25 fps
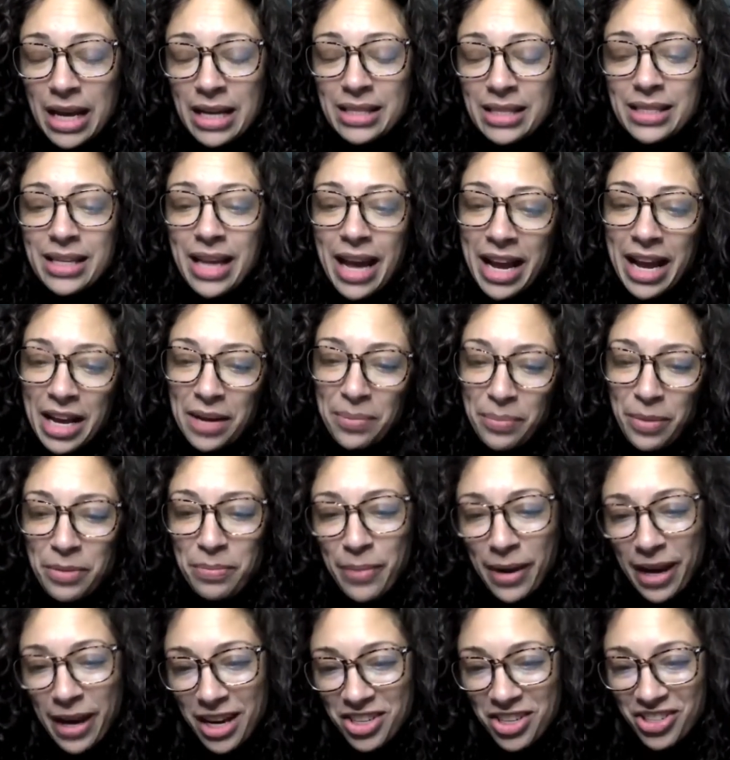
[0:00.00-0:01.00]
Time and
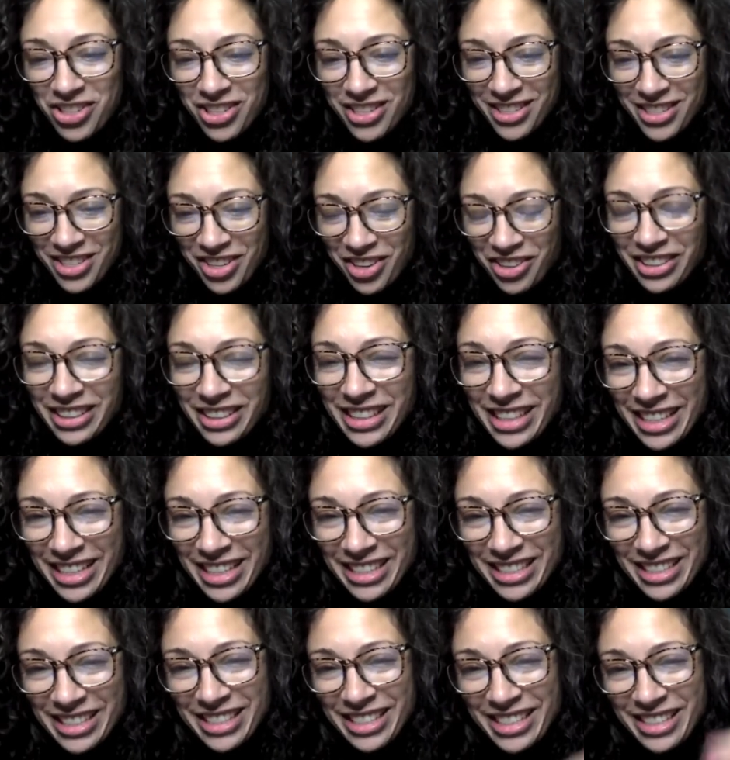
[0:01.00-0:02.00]
patience are
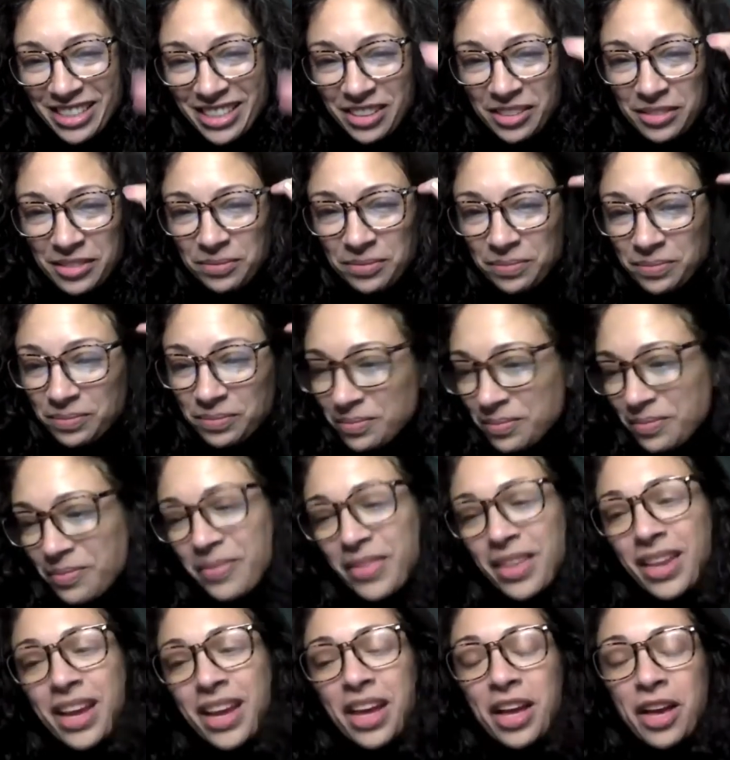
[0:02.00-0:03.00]
linked,
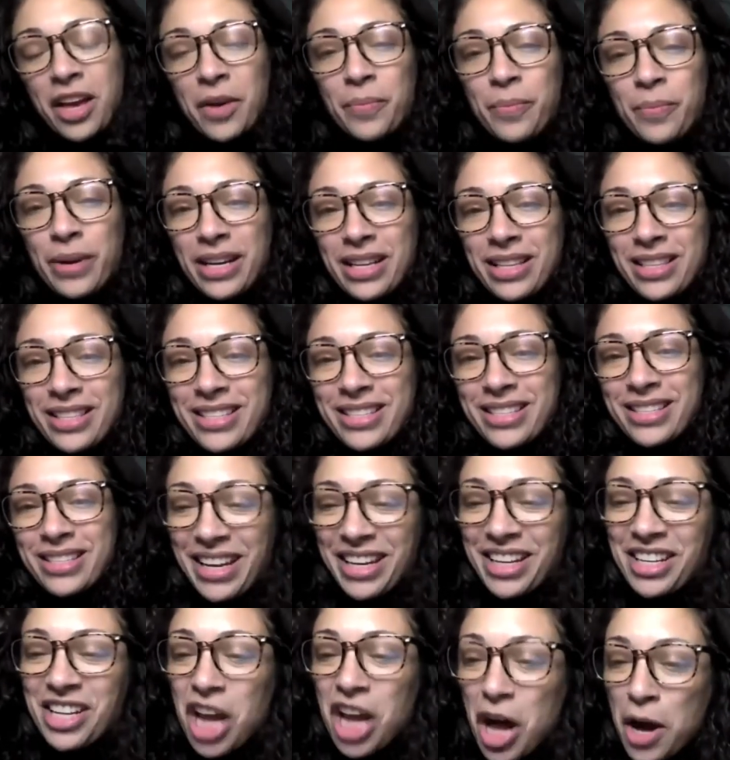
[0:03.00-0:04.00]
but it's like
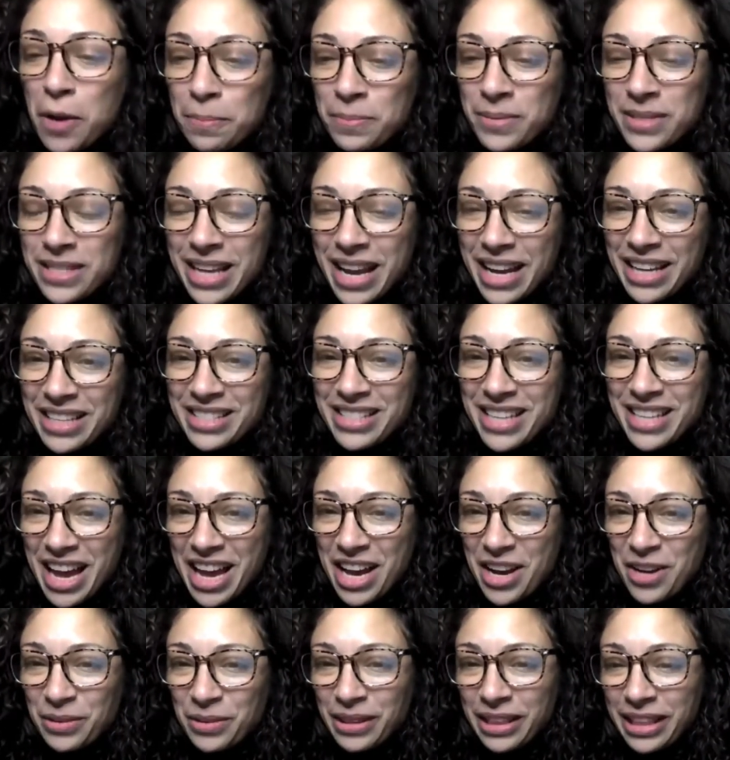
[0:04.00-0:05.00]
an upside
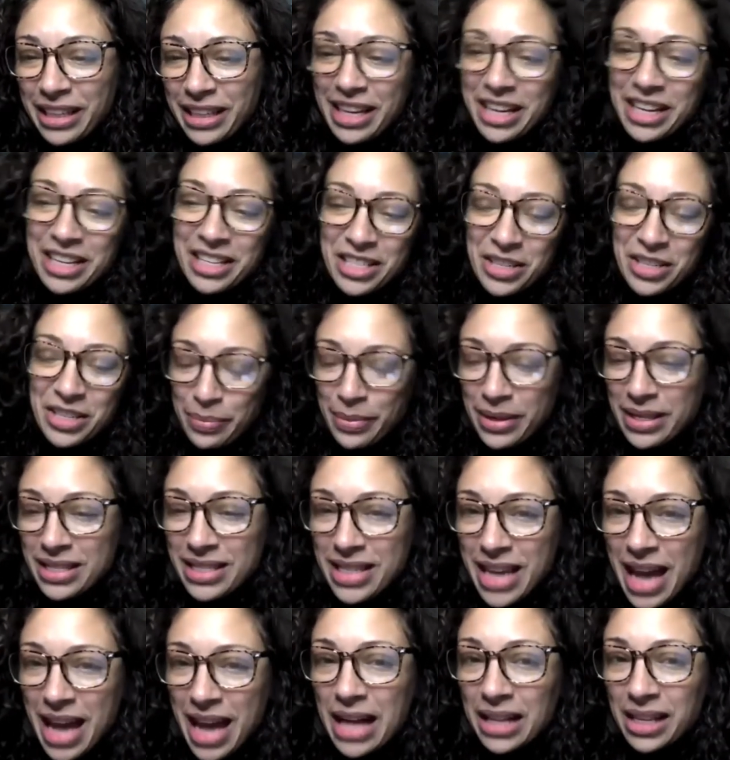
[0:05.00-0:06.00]
down kingdom
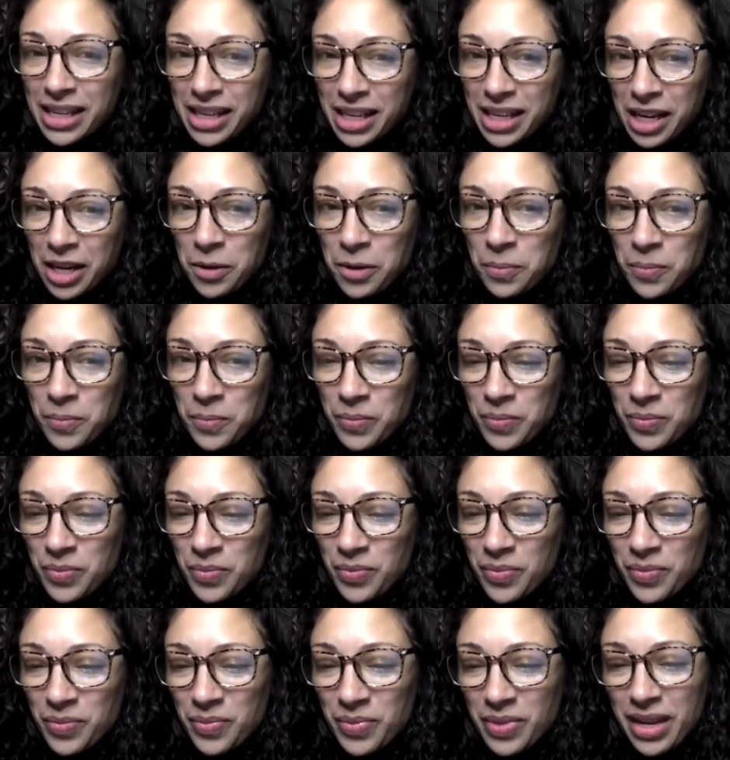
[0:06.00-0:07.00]
mentality
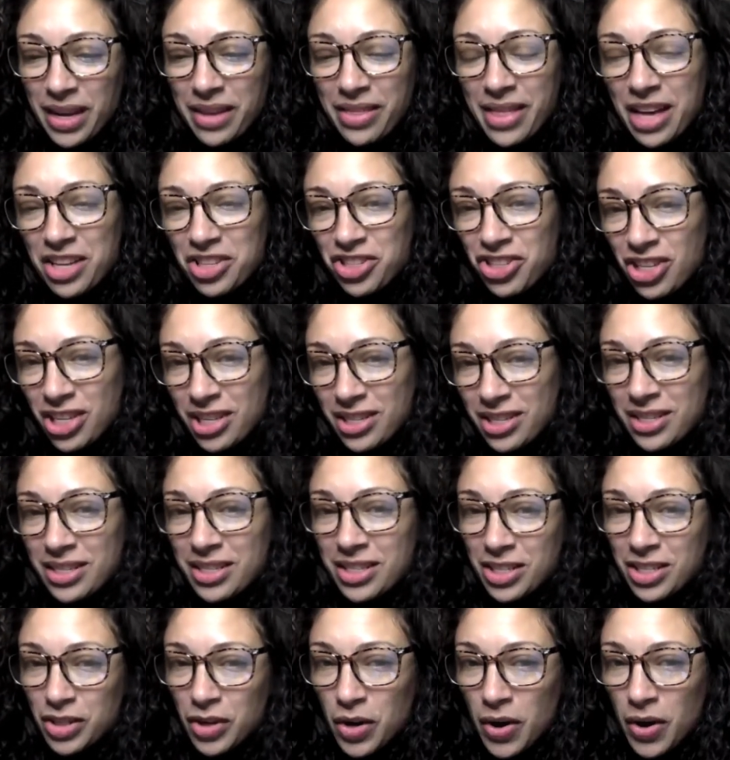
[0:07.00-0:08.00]
that
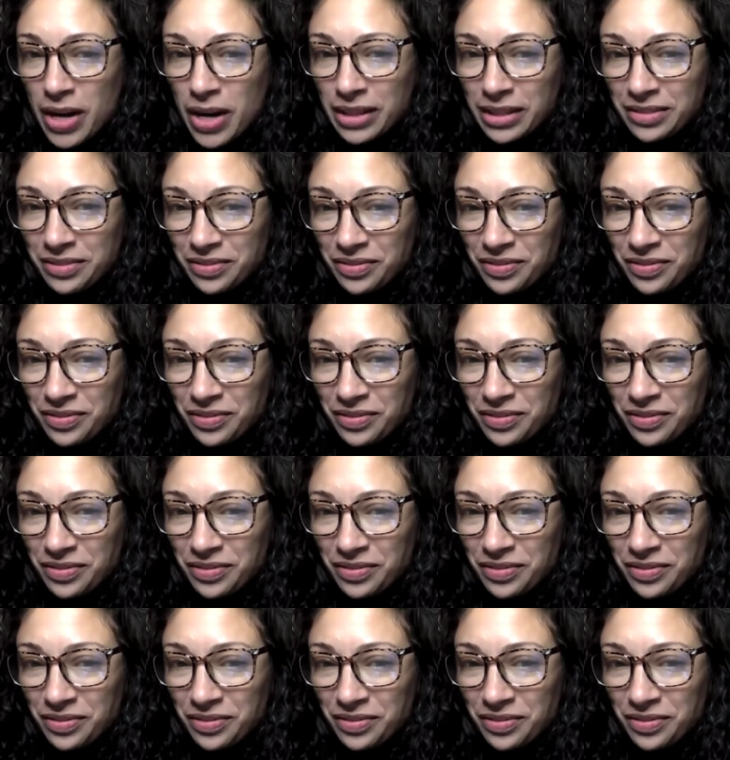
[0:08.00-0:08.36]
Jesus taught.